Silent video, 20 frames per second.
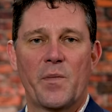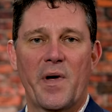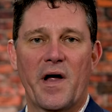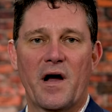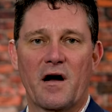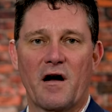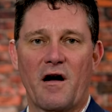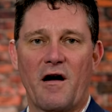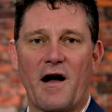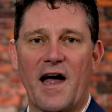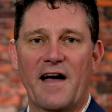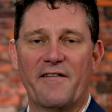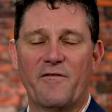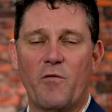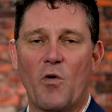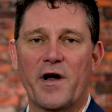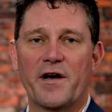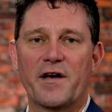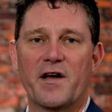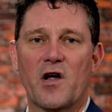paragraph
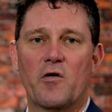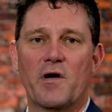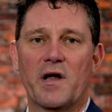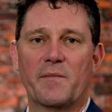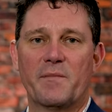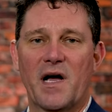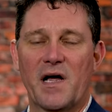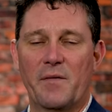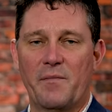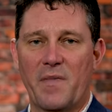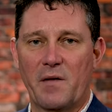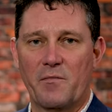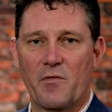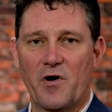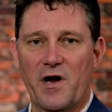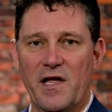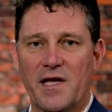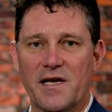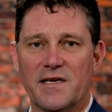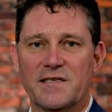one, going by
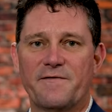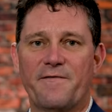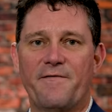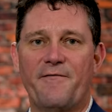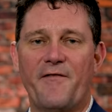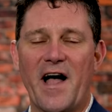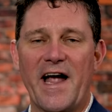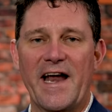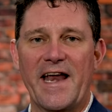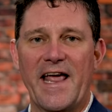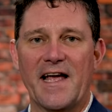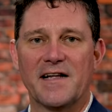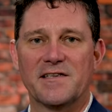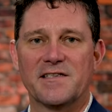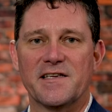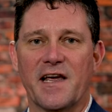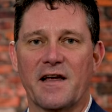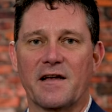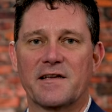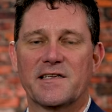memory, is
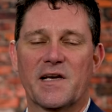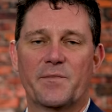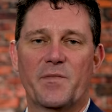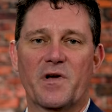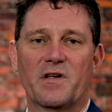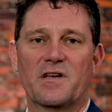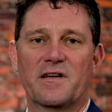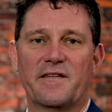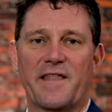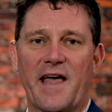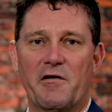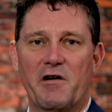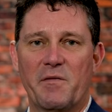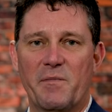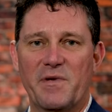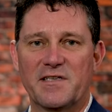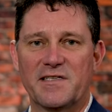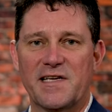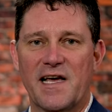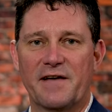financing. Typically, that would
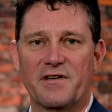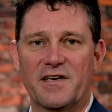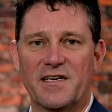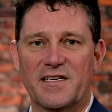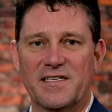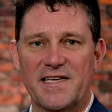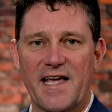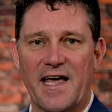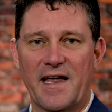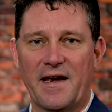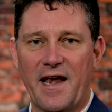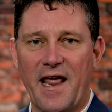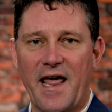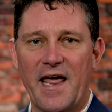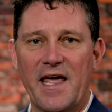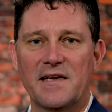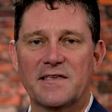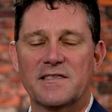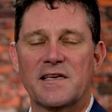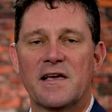be seven to 10
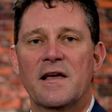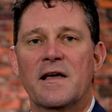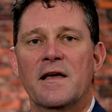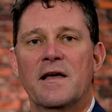days.